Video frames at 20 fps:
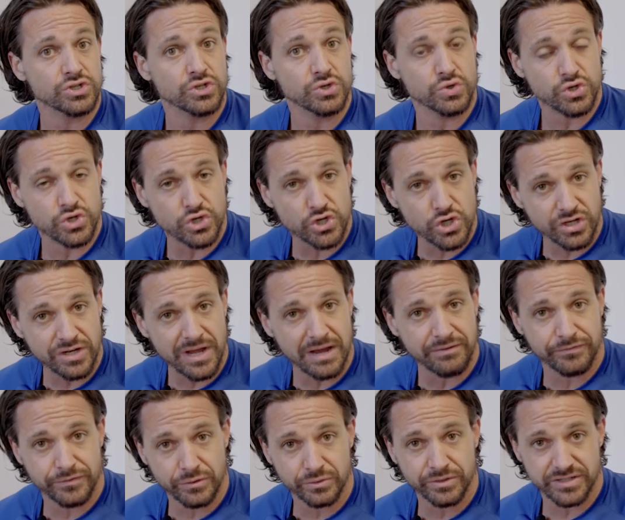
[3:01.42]
You should
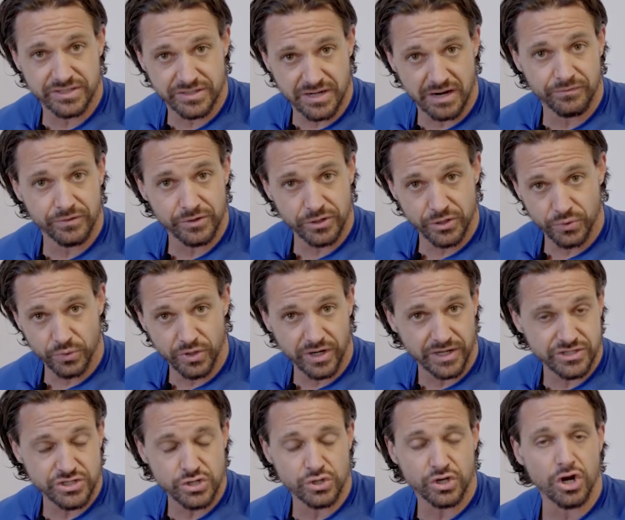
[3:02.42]
not feel discomfort in your
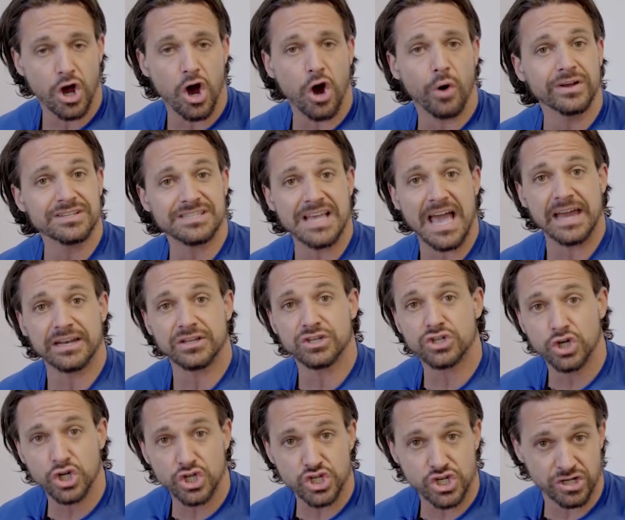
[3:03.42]
wrist. You can always add
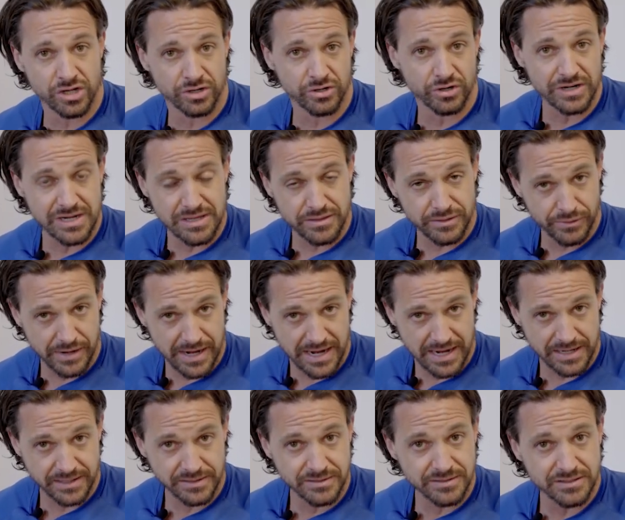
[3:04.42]
cushion underneath your
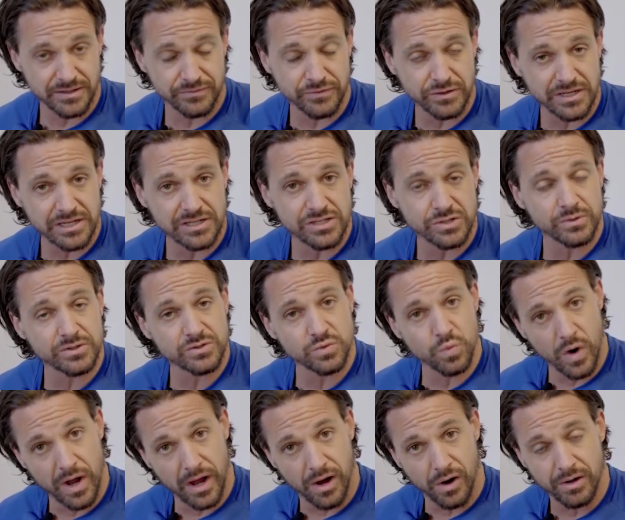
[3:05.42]
hands if you need to as
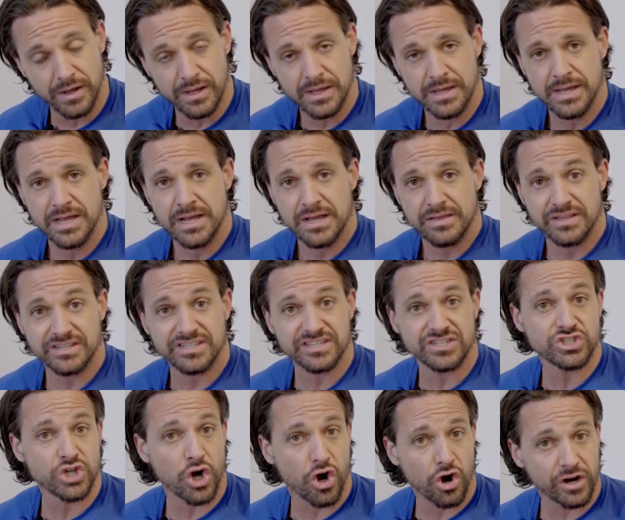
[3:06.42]
well. This
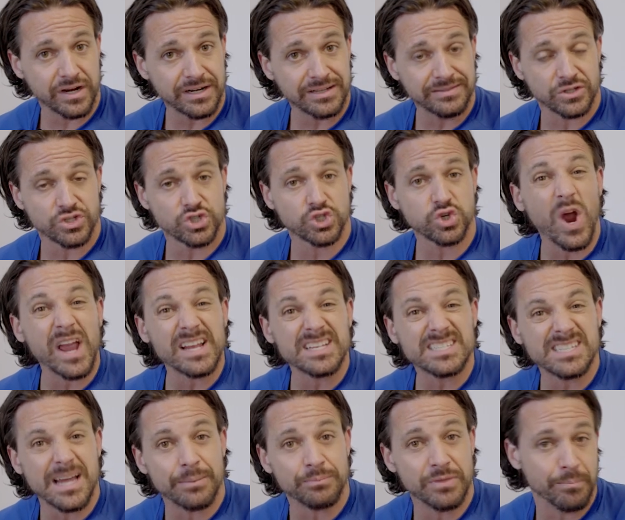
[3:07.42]
is targeting the
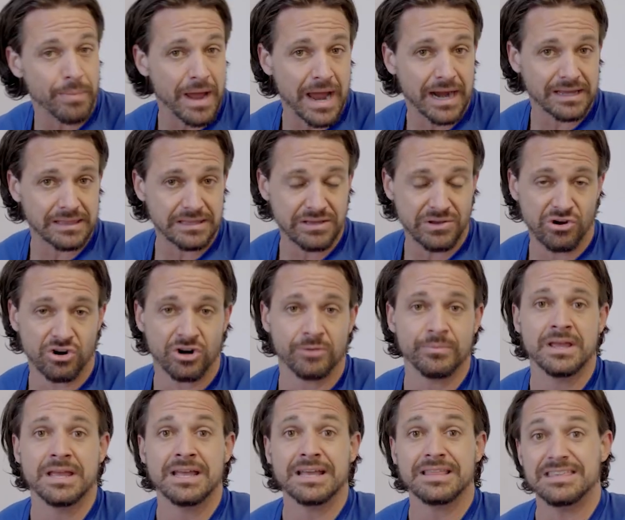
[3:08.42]
tricep, the back of the
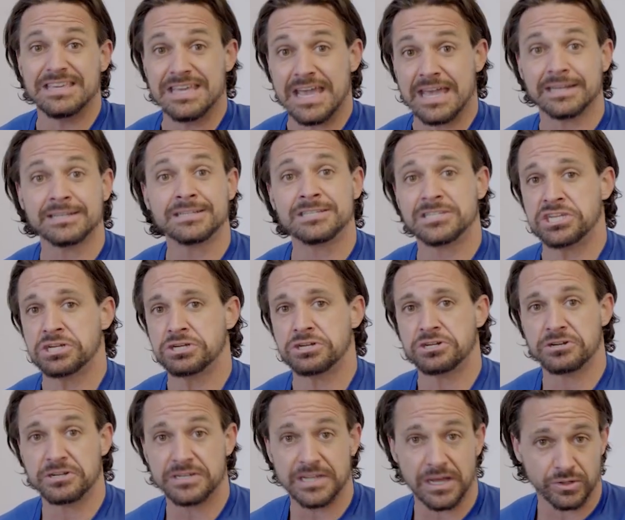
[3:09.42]
arm, the
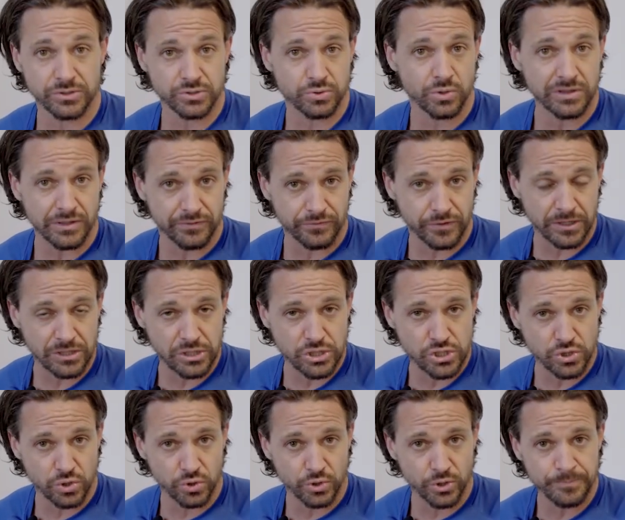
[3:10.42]
anterior deltoid, the front of the
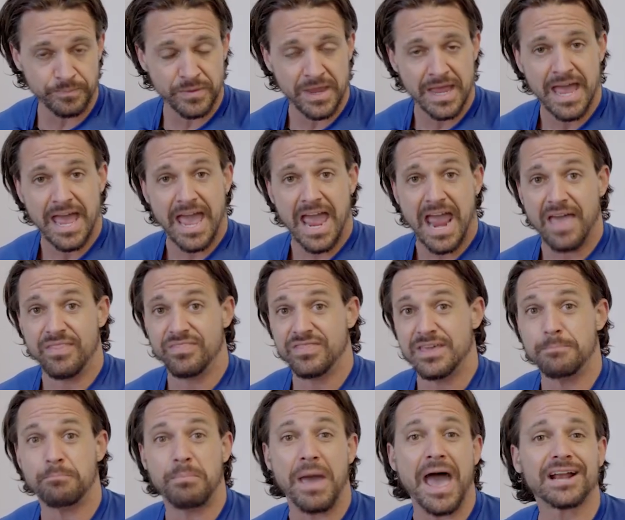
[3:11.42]
shoulder, and
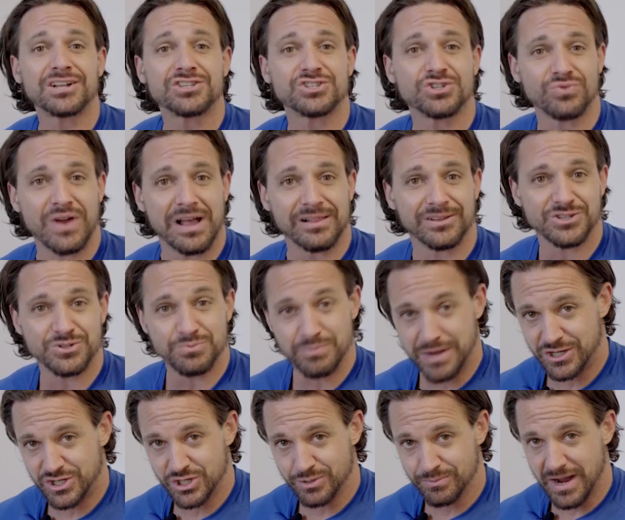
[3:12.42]
the pectoralis
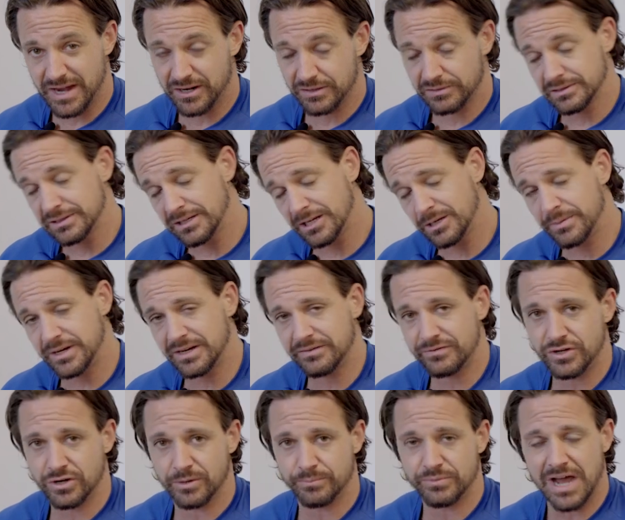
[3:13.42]
major minor, a little bit
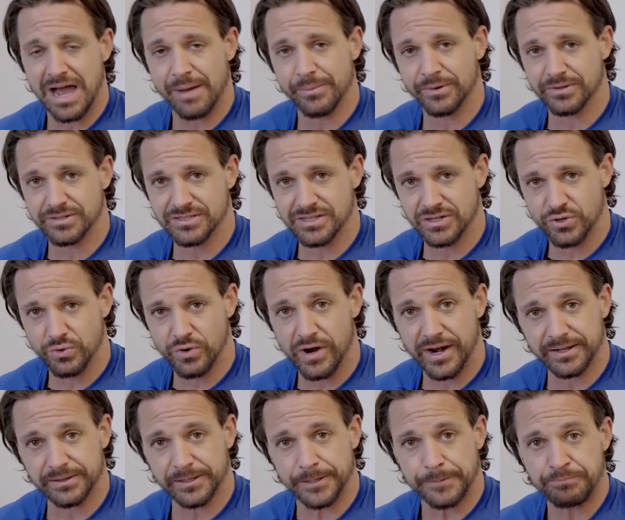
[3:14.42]
of your abdominals
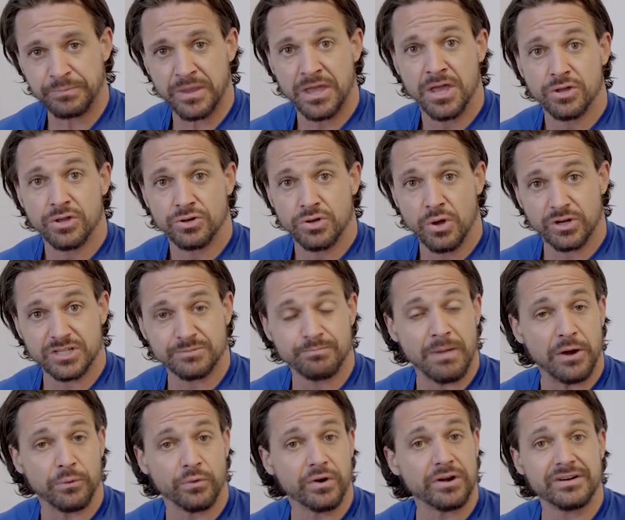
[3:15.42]
indirectly. Notice
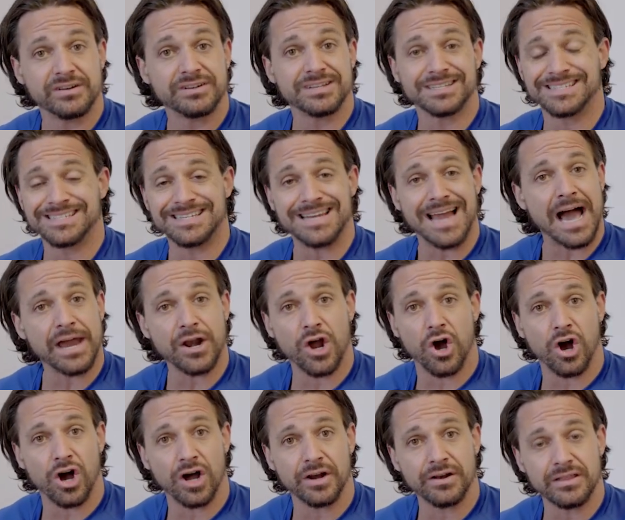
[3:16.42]
my rear end is not
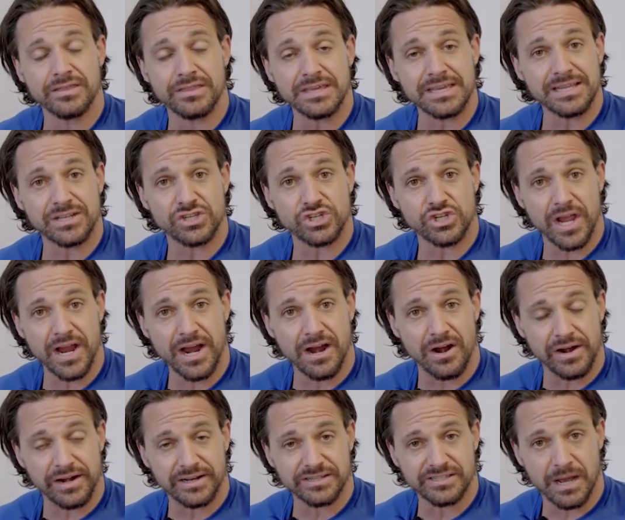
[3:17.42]
on the
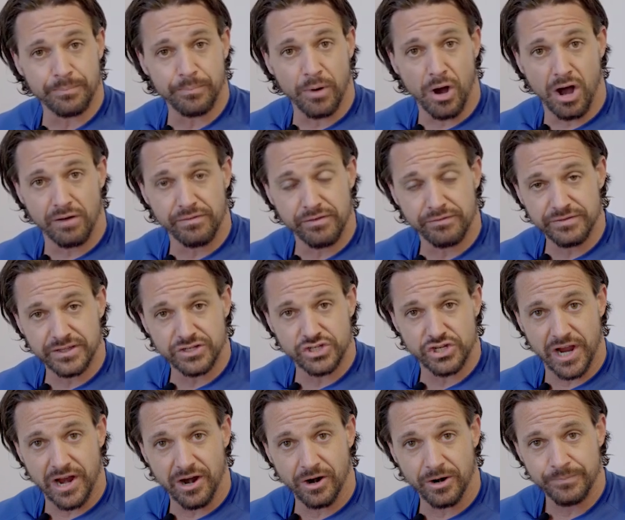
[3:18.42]
chair. It is up off of the
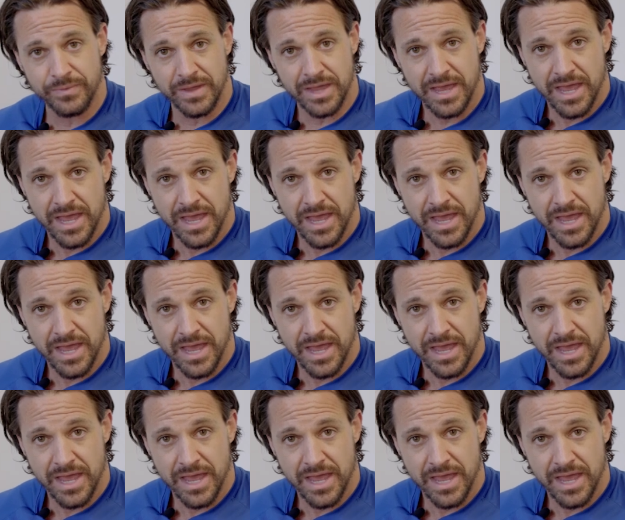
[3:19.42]
chair.